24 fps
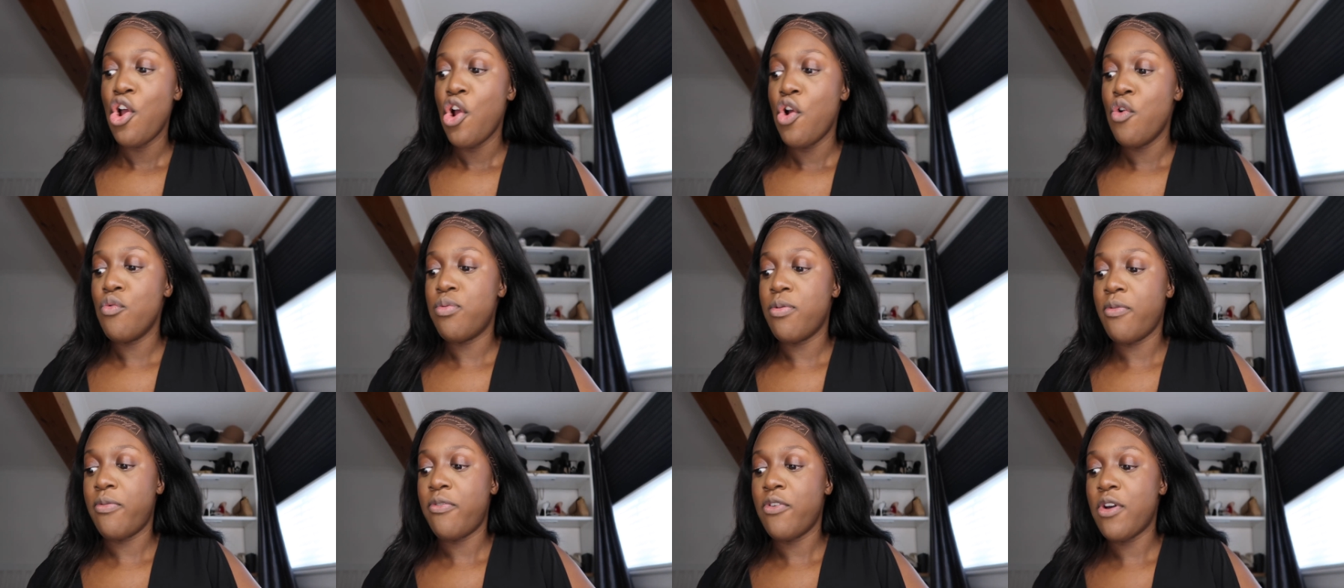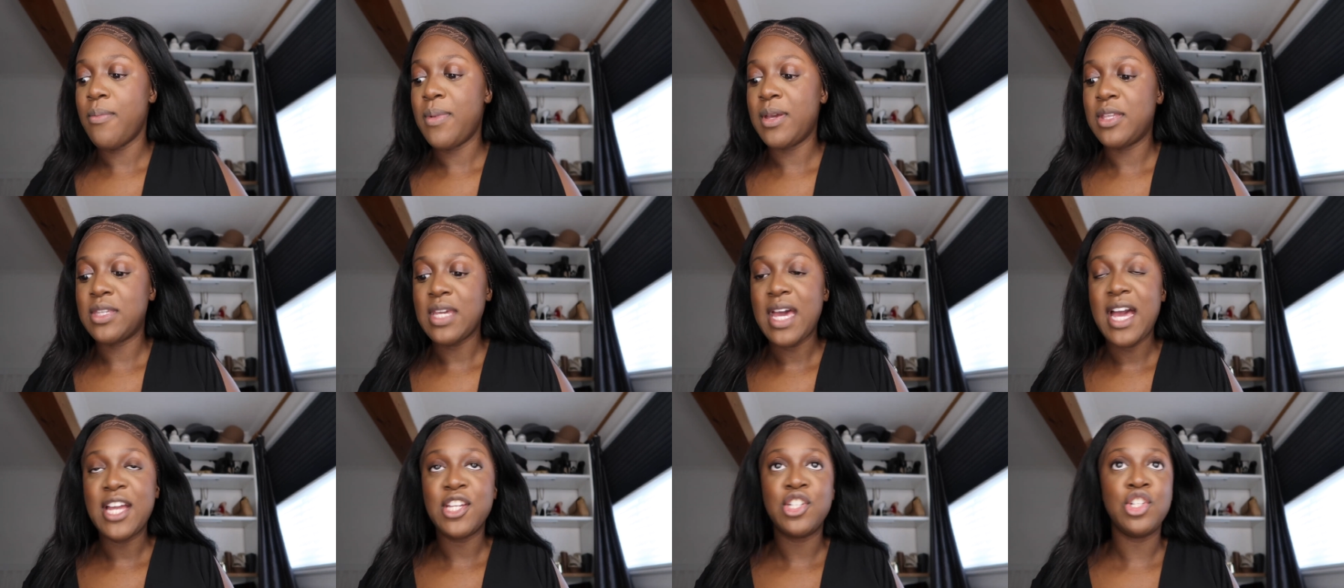prefer me
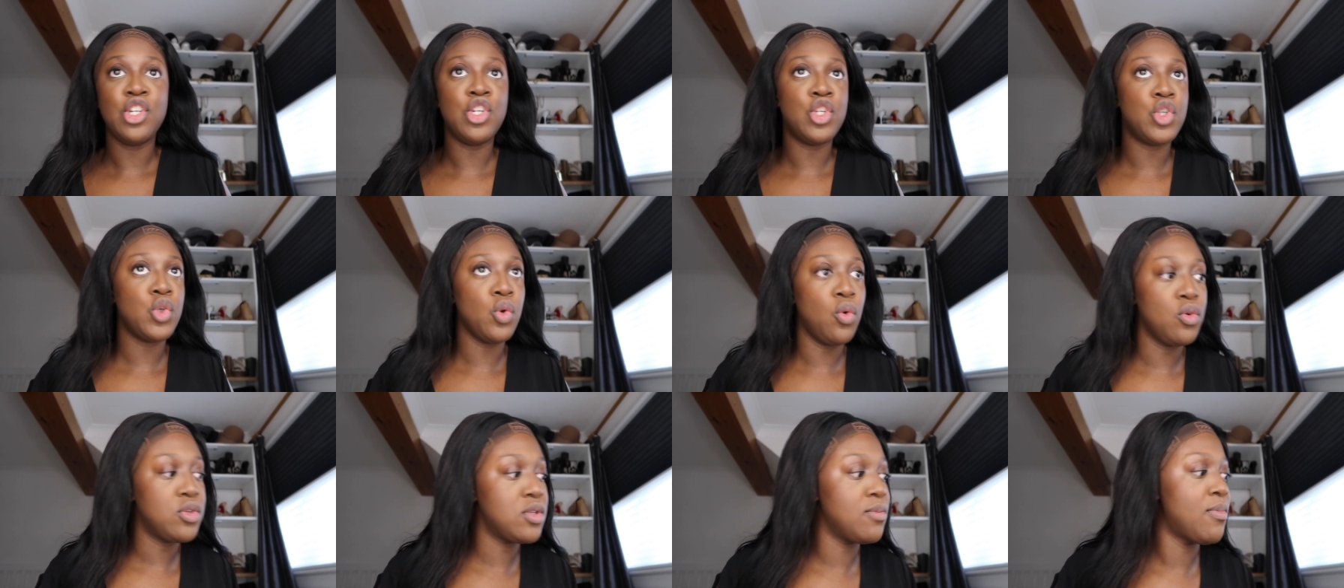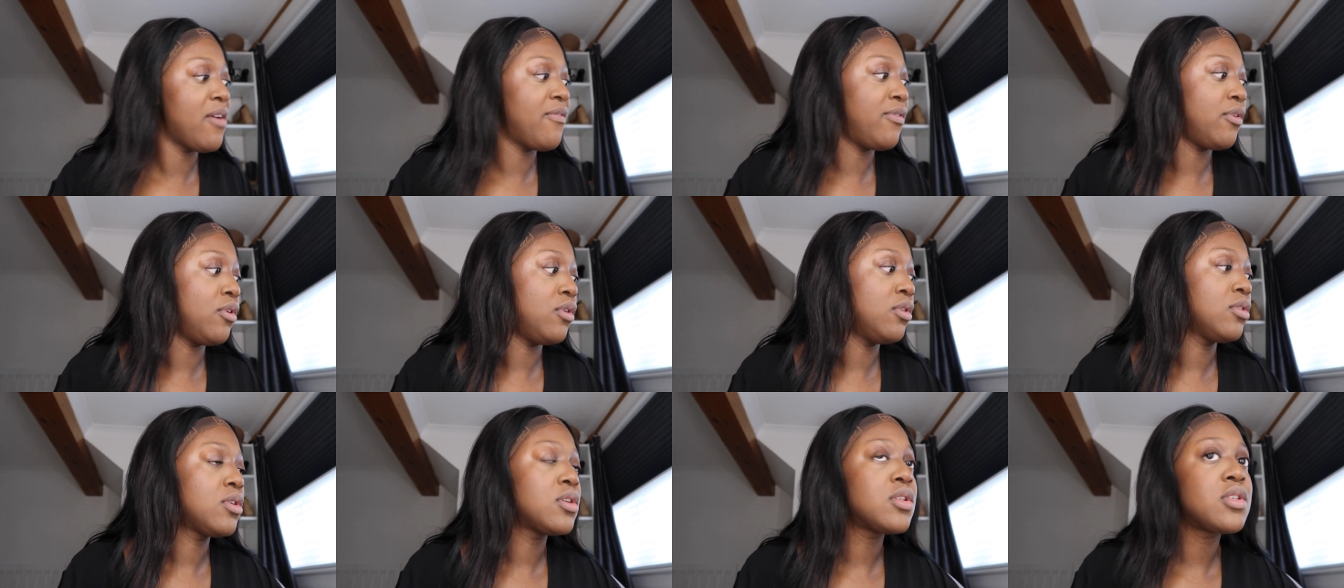to actually shorten my
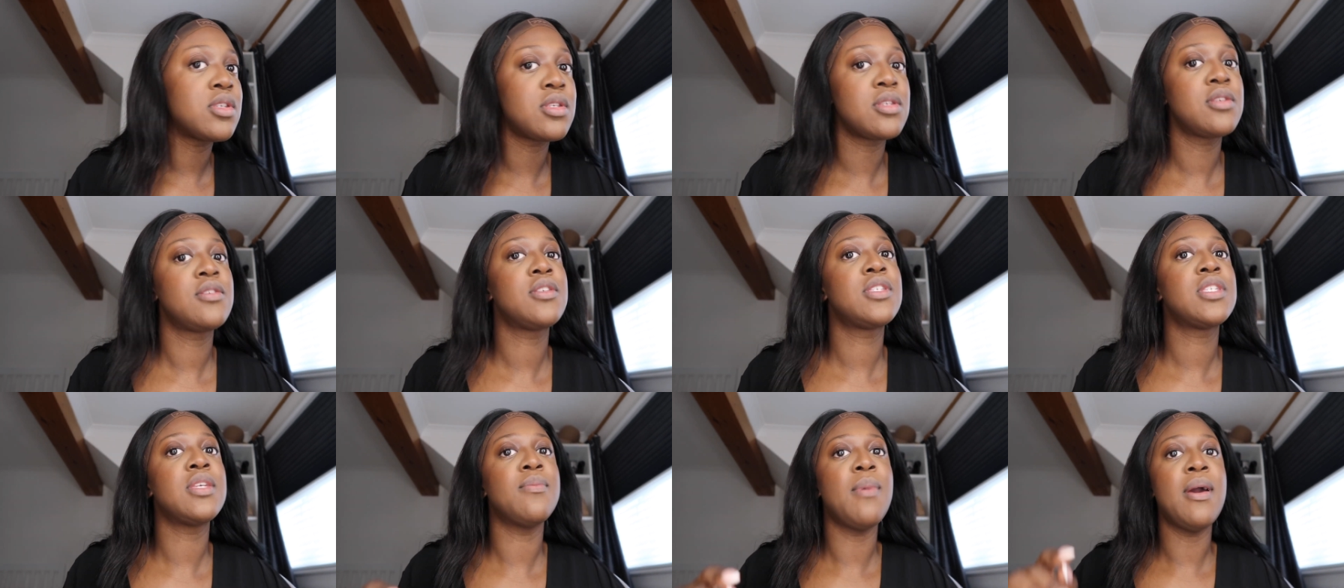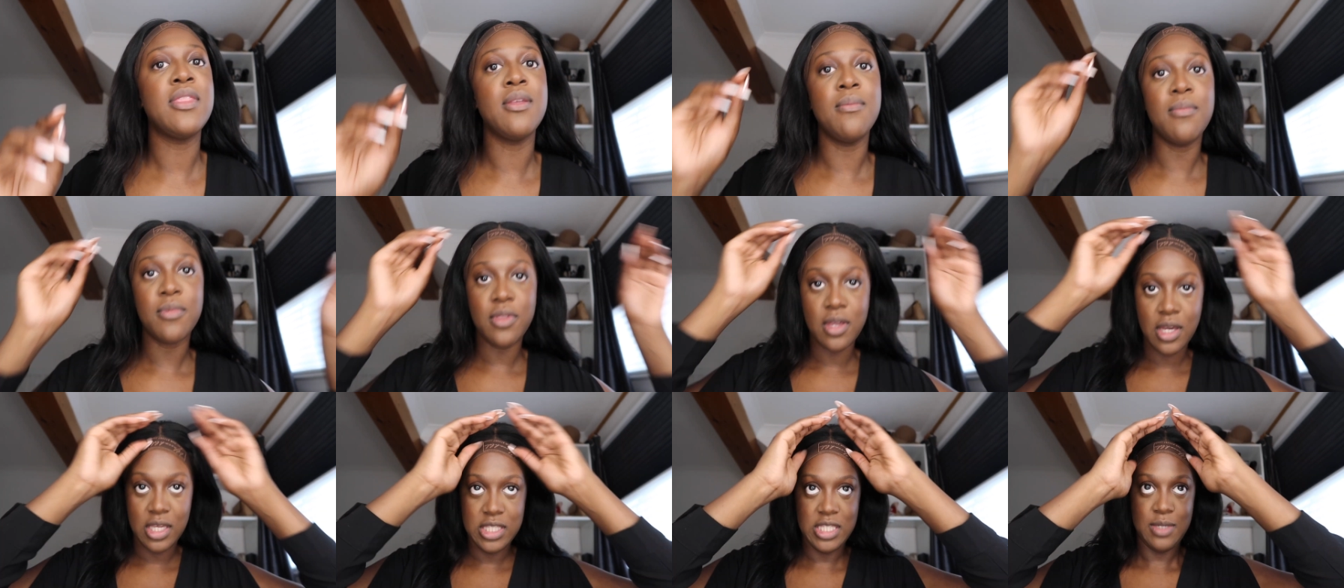vlogs to make
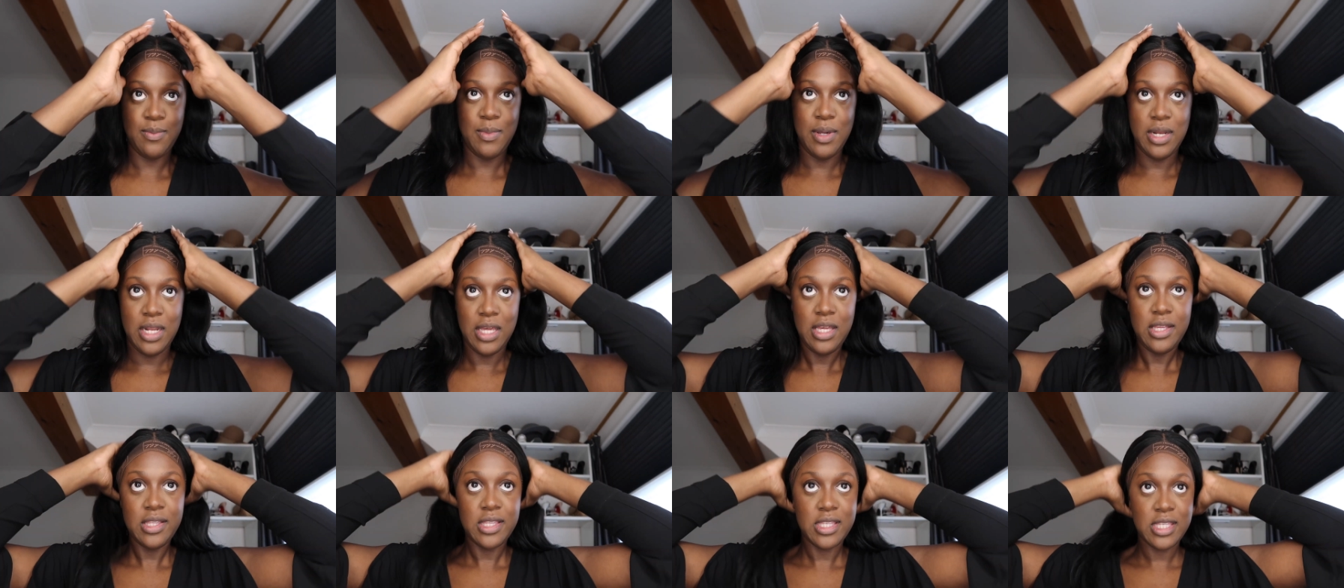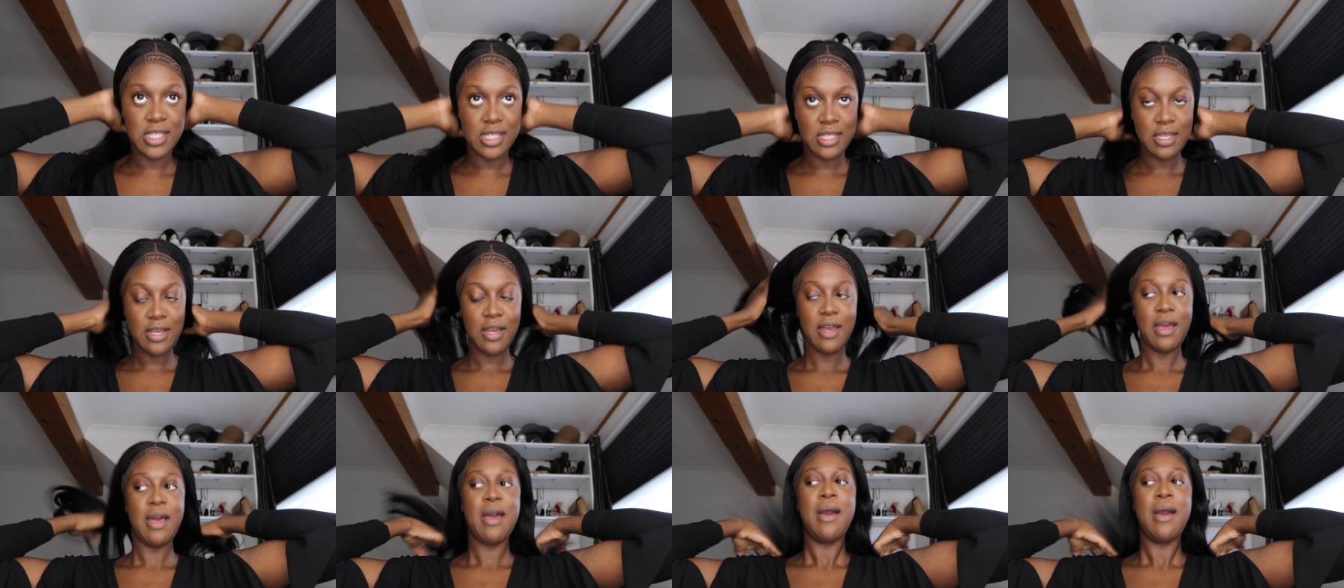them 30 minutes.